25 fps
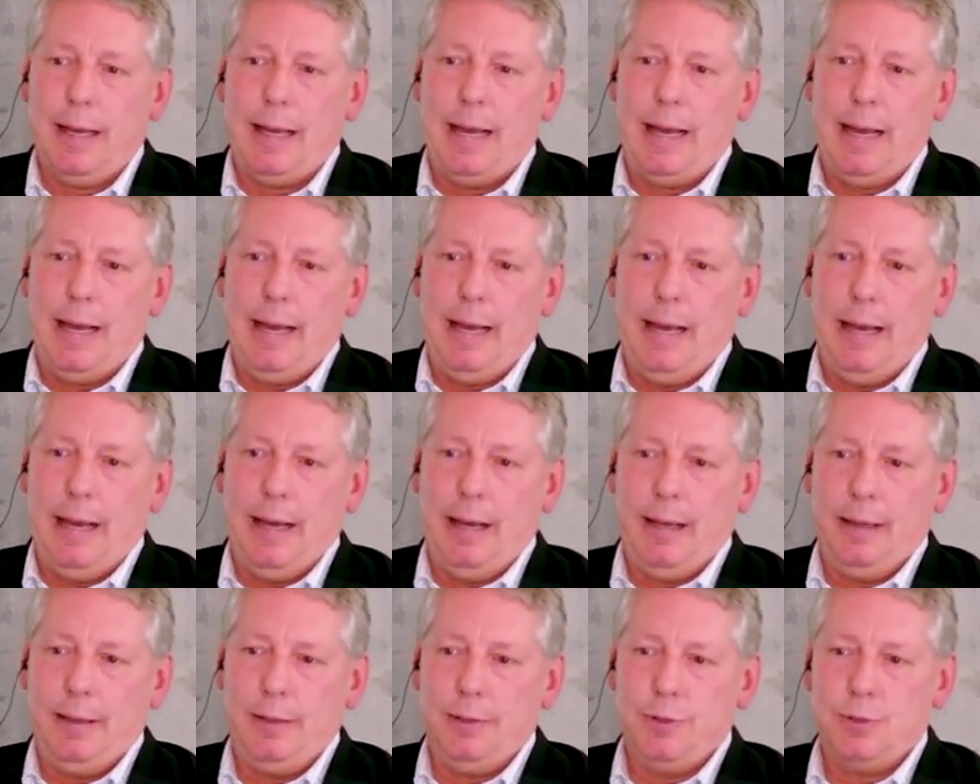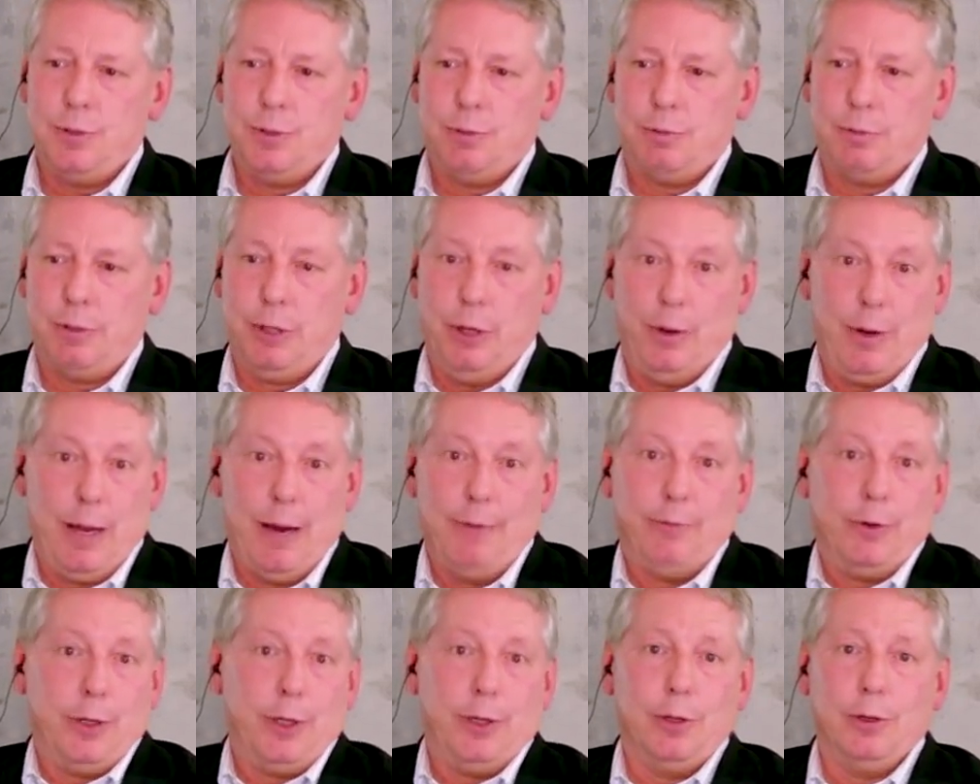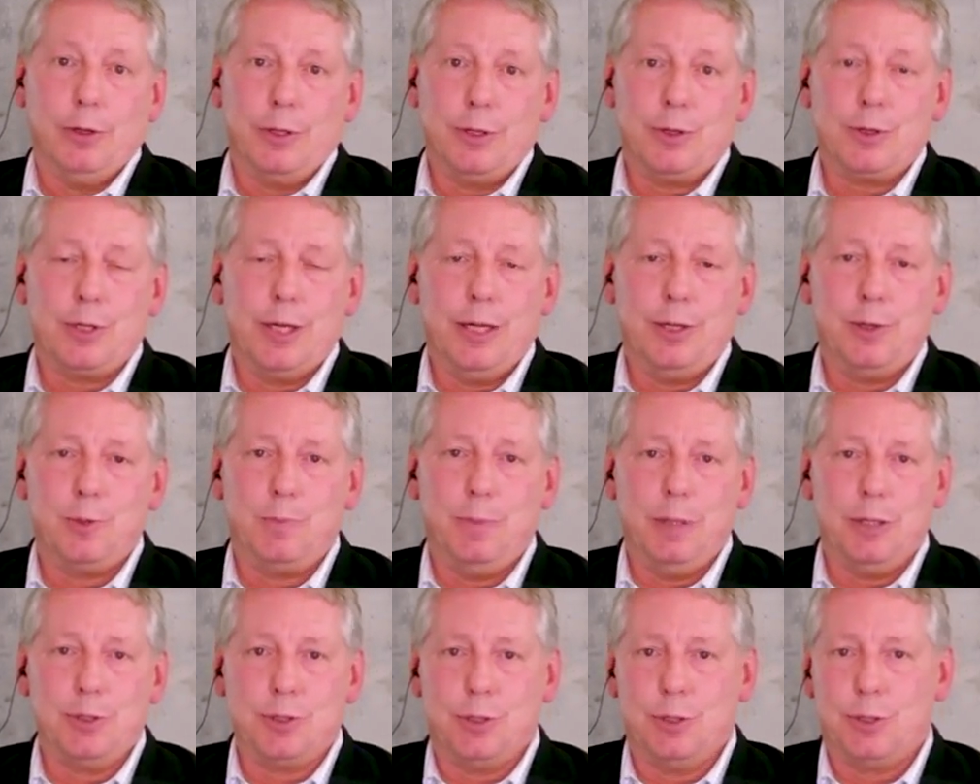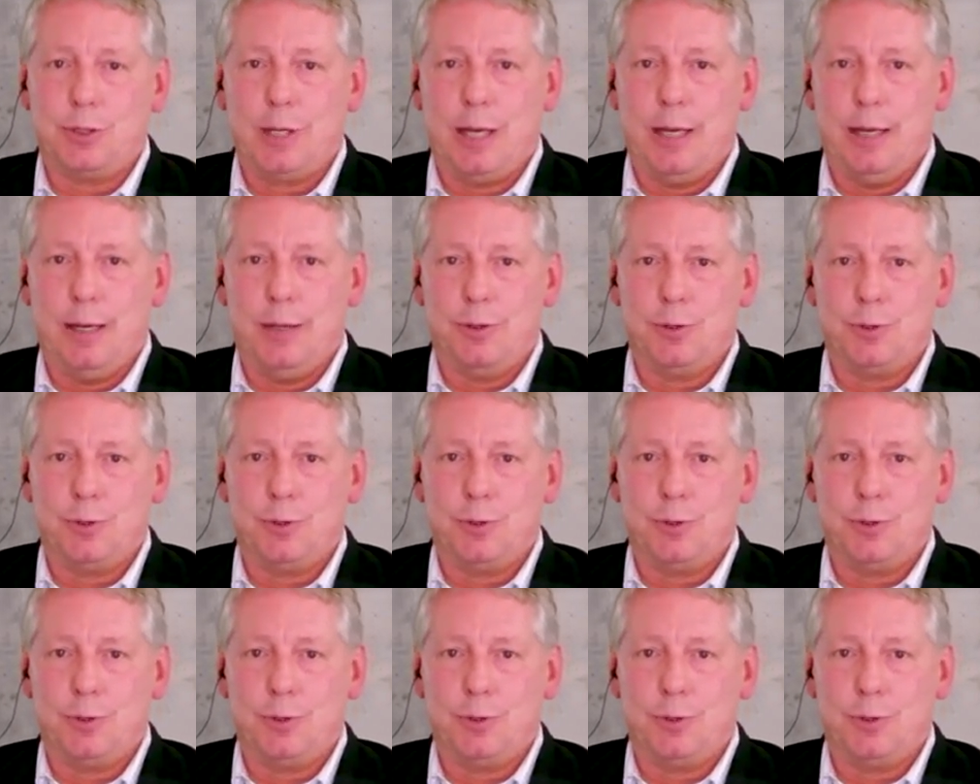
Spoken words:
And every early stage business